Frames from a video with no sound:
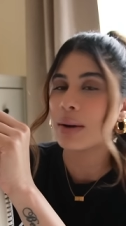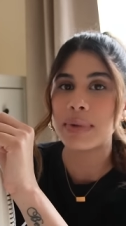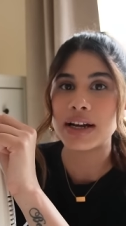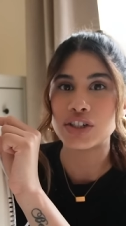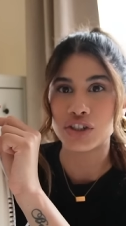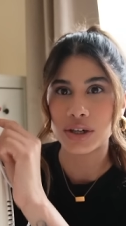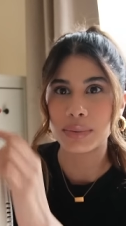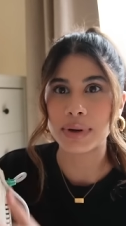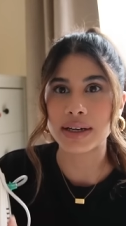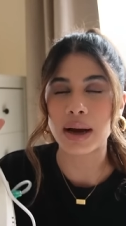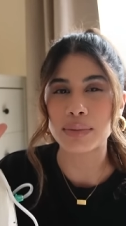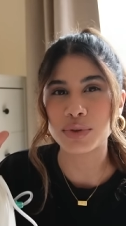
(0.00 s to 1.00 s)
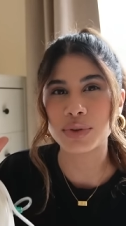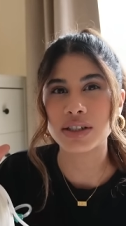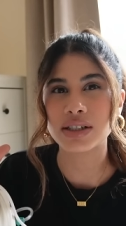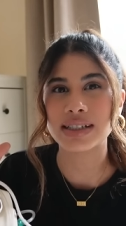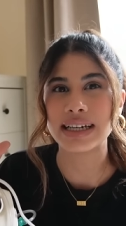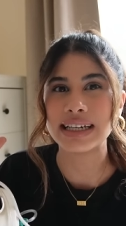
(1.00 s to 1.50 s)
ml drip it comes with a
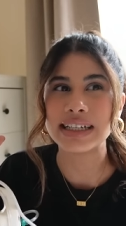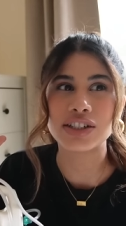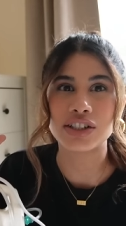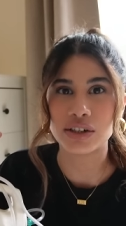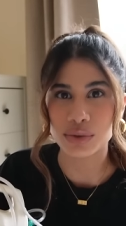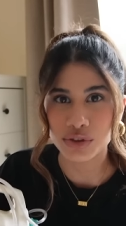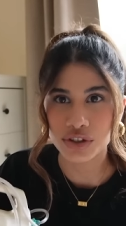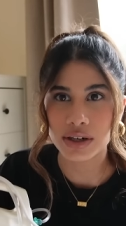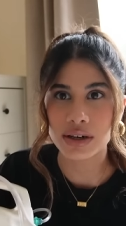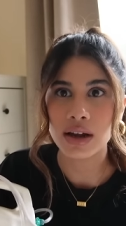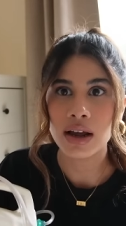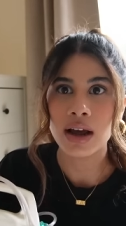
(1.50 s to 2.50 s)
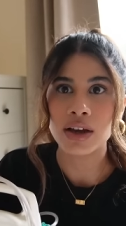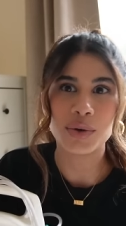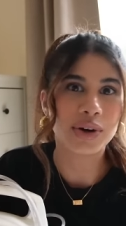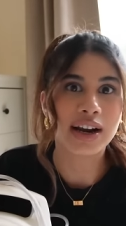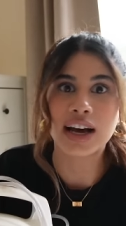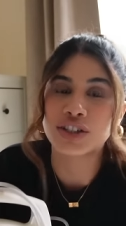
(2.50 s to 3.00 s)
saline solution you
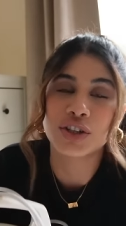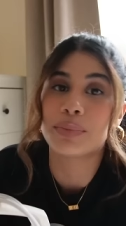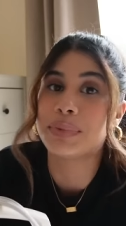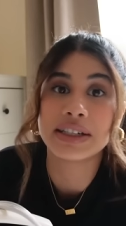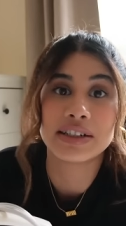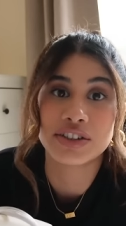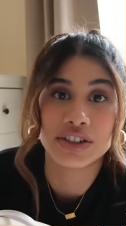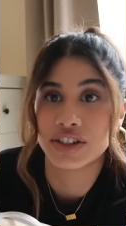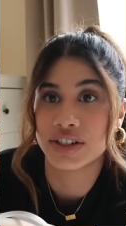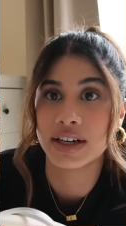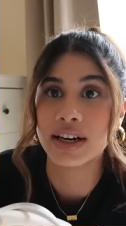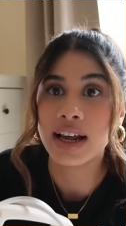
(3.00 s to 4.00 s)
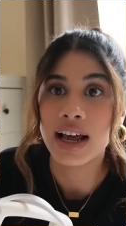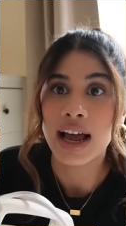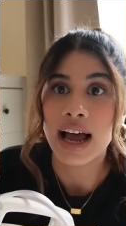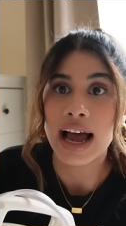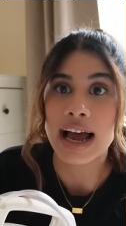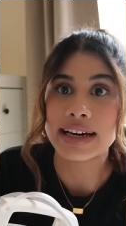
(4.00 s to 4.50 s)
can ask your pediatrician
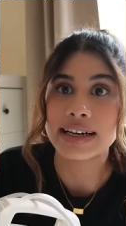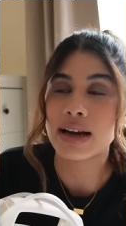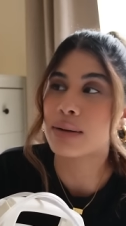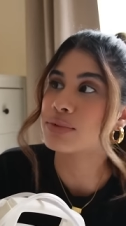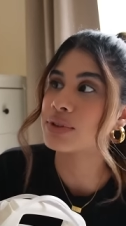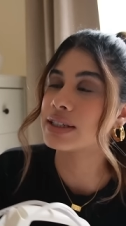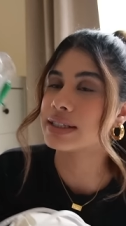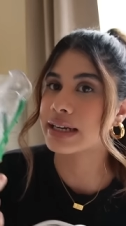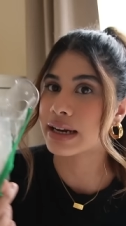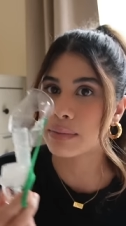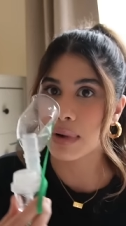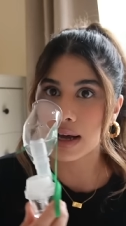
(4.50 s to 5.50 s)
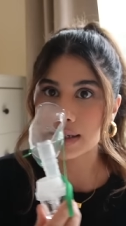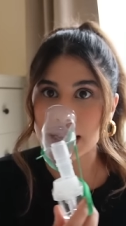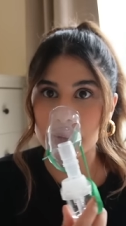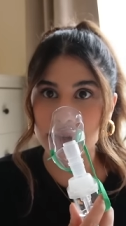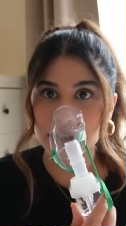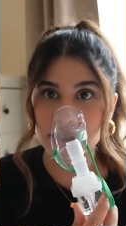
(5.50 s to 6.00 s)
and it comes with this little mask
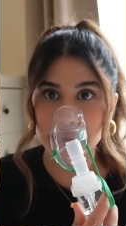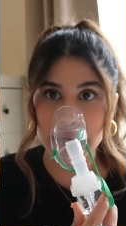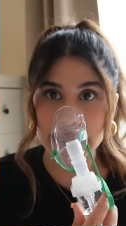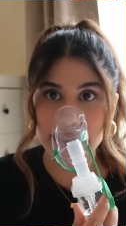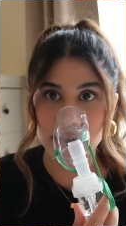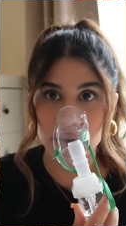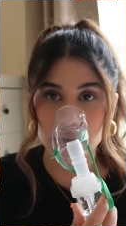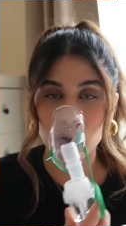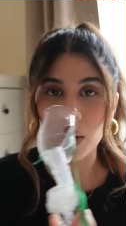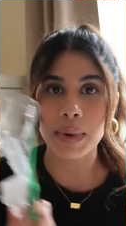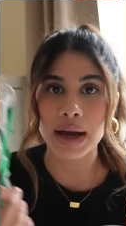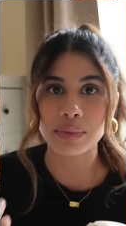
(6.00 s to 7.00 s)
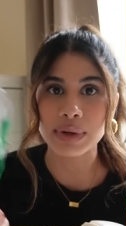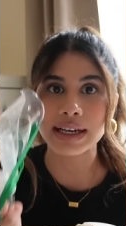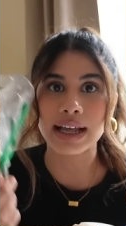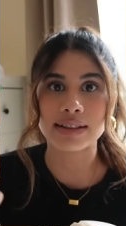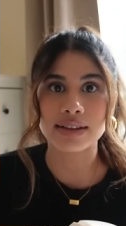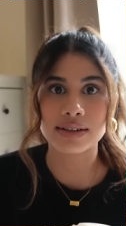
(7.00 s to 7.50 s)
and we just place it on top and we
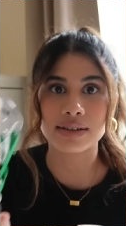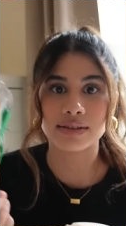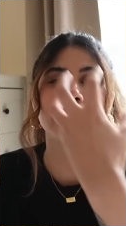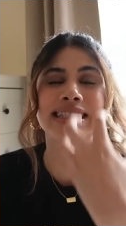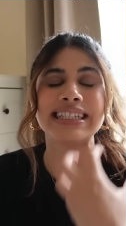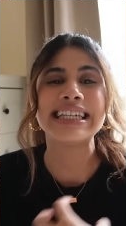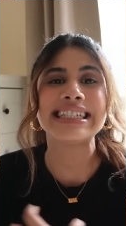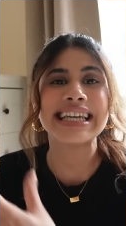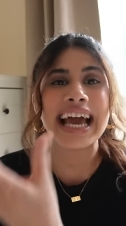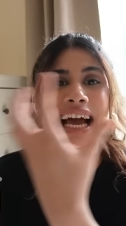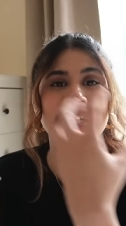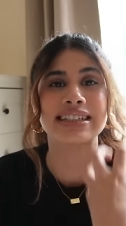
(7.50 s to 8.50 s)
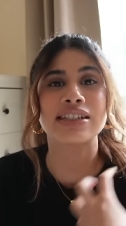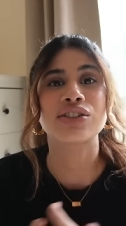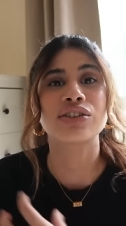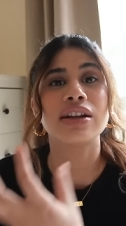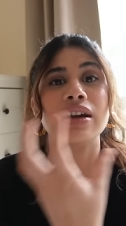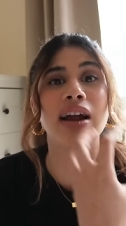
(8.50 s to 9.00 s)
let this it's easy access to
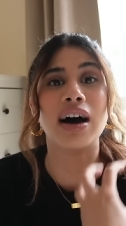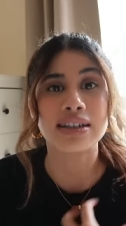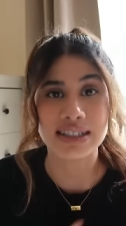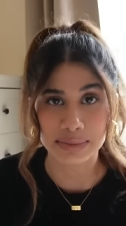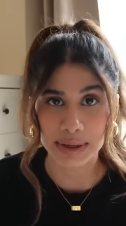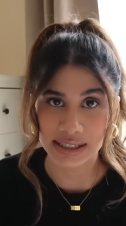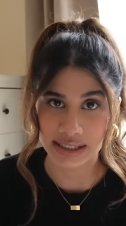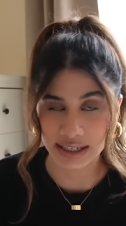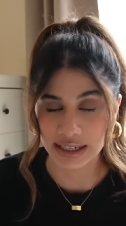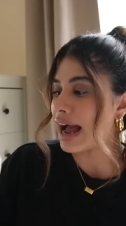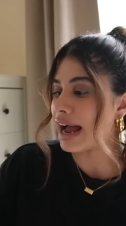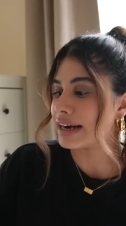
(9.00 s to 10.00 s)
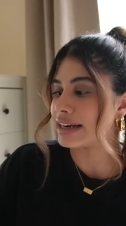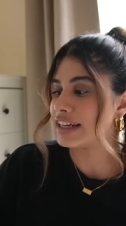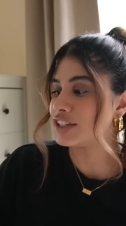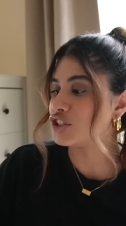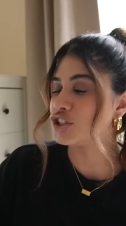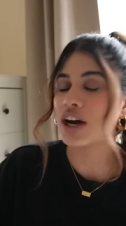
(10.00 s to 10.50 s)
the lungs basically and
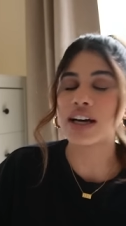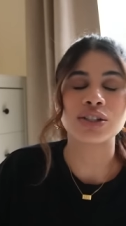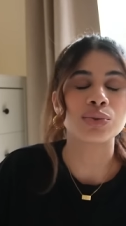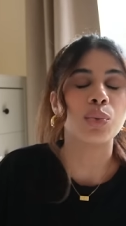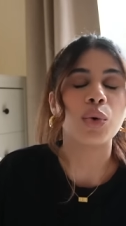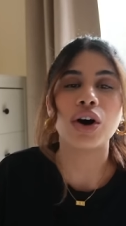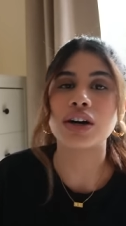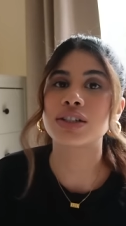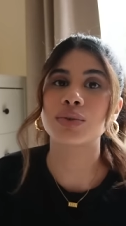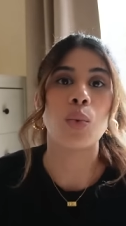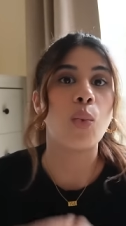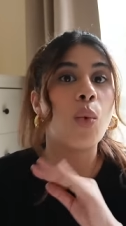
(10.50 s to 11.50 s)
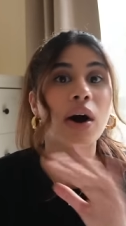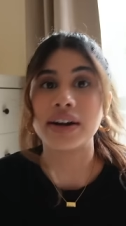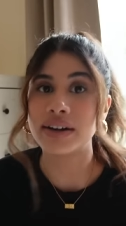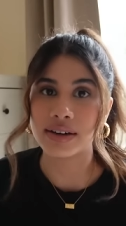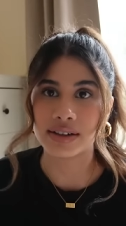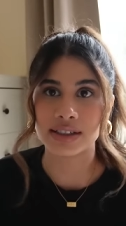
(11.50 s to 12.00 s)
it just works
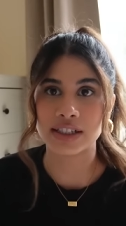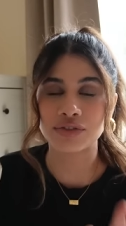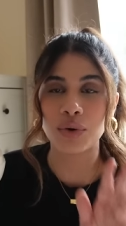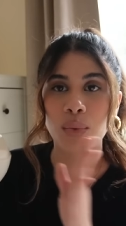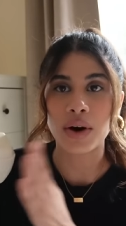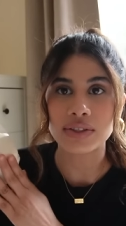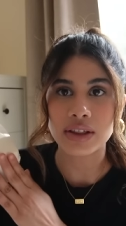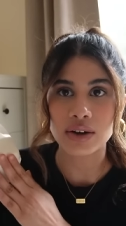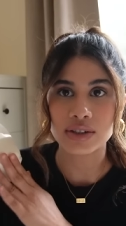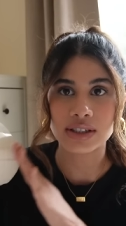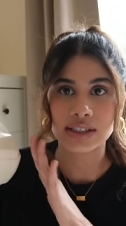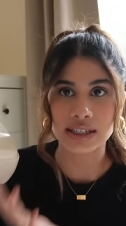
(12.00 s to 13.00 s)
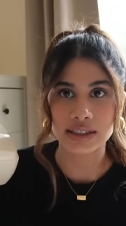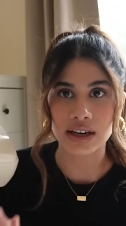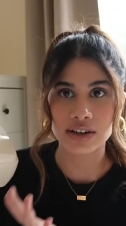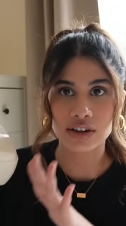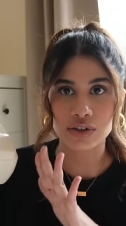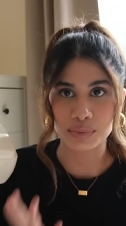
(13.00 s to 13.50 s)
wonders it's for
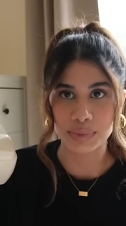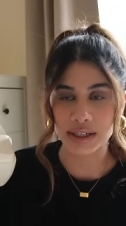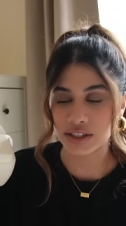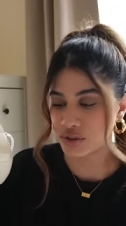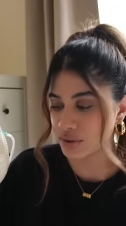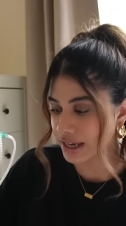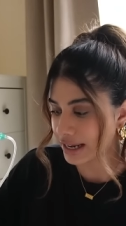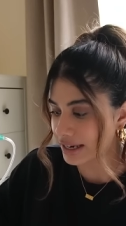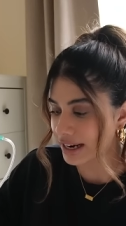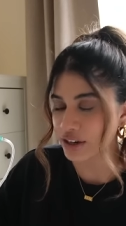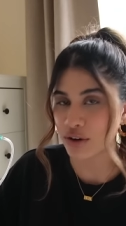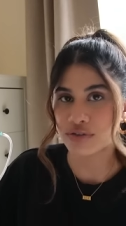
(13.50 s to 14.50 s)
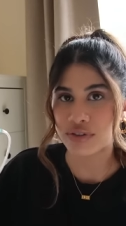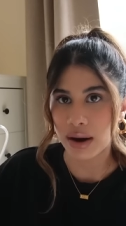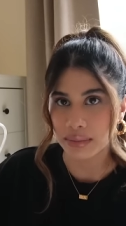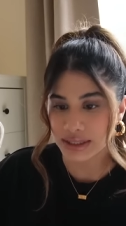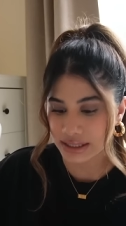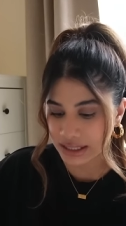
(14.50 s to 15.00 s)
1600 rupees you'll get it at your
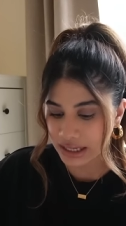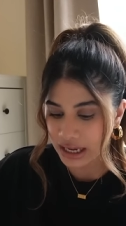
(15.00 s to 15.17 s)
pharmacy